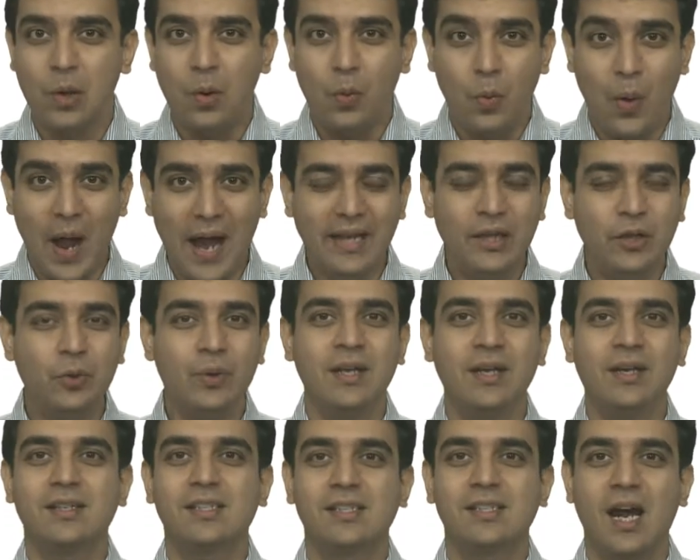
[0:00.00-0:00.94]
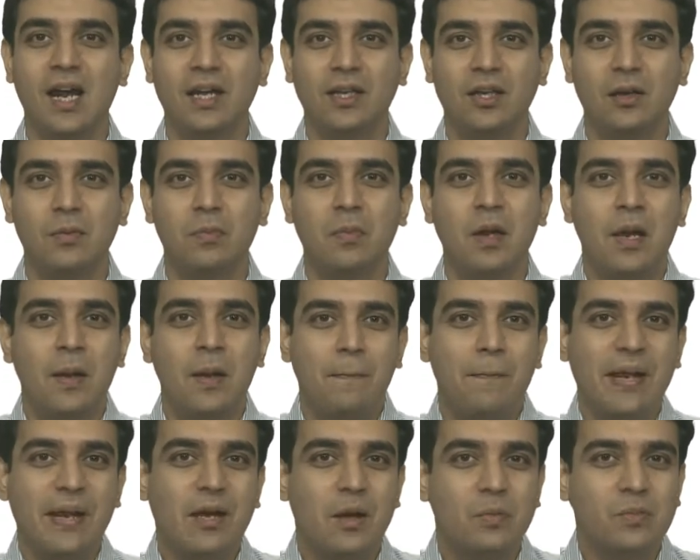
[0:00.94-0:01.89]
valuing a startup
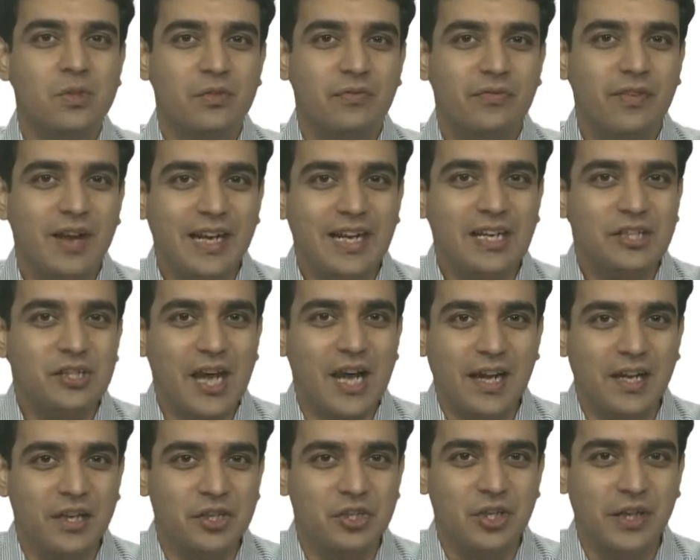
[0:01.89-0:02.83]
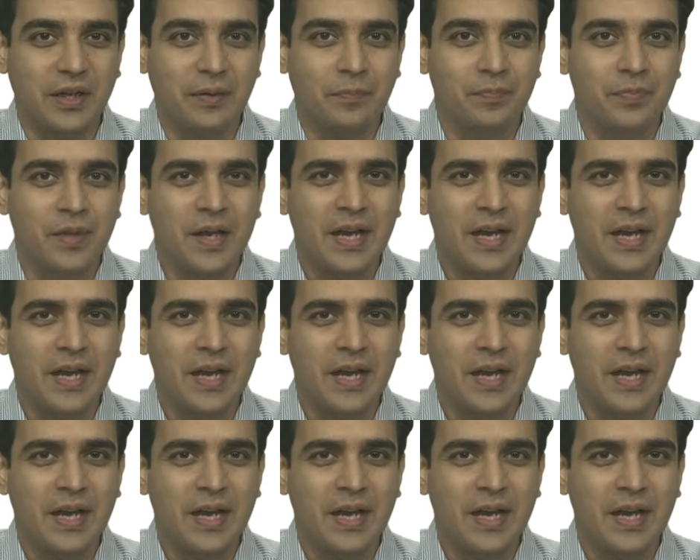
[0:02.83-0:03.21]
becomes very challenging,